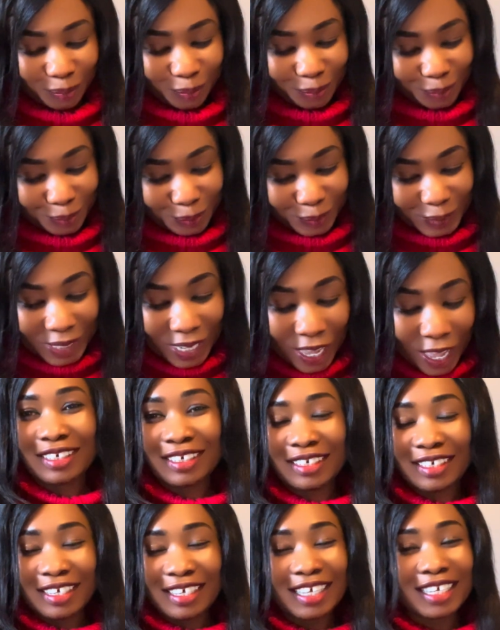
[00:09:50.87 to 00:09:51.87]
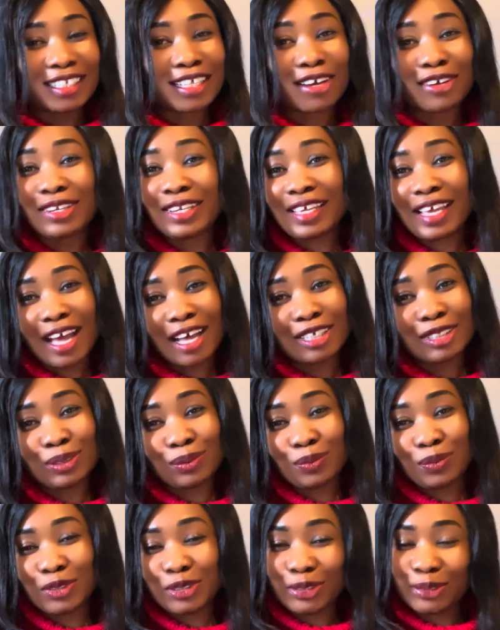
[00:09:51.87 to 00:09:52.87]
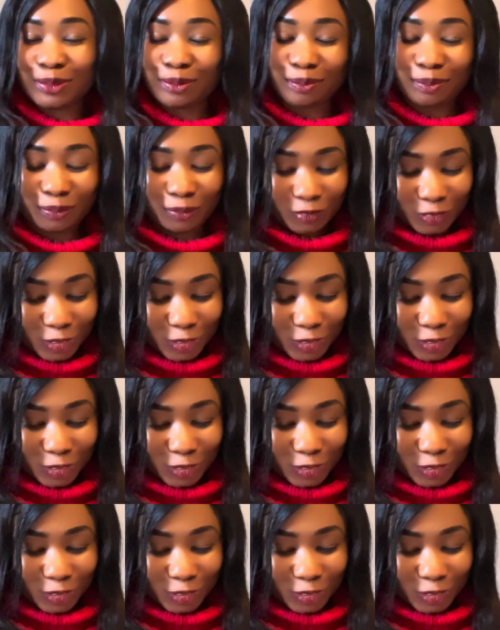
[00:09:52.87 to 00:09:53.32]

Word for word: It only has one,